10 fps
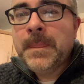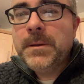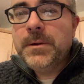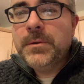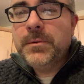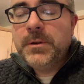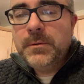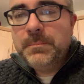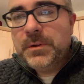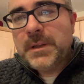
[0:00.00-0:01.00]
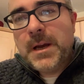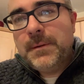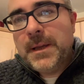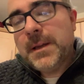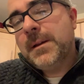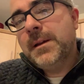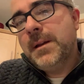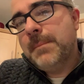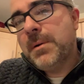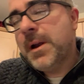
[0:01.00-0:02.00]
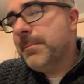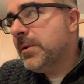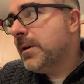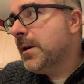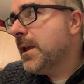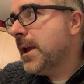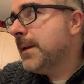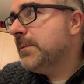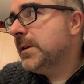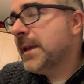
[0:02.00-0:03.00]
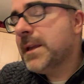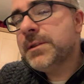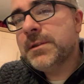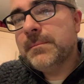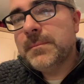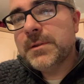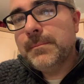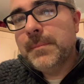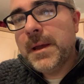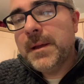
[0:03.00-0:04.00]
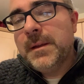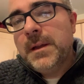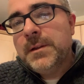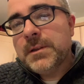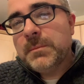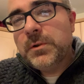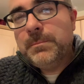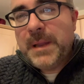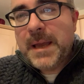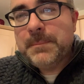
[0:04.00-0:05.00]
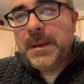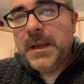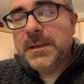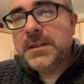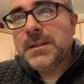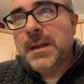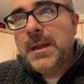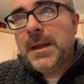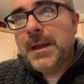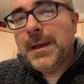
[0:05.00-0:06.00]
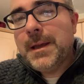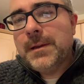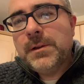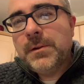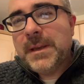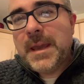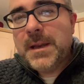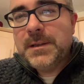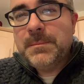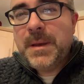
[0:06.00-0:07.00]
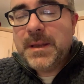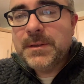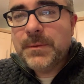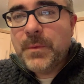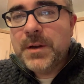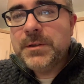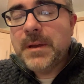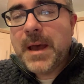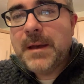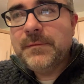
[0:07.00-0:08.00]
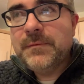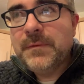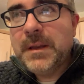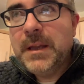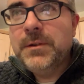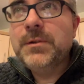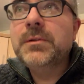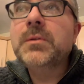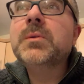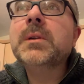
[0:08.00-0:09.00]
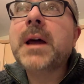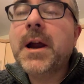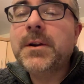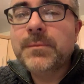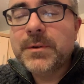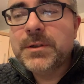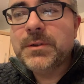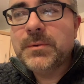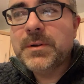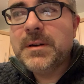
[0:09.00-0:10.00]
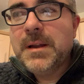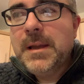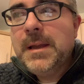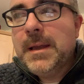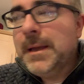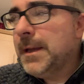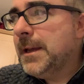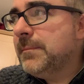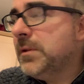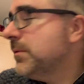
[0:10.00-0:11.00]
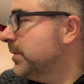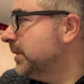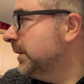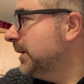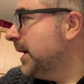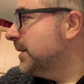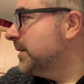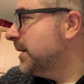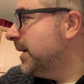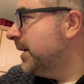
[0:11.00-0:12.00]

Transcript: you will put down like a primer, and you'll get some good black paint. Again, it depends on what you have in your local hardware store. You can get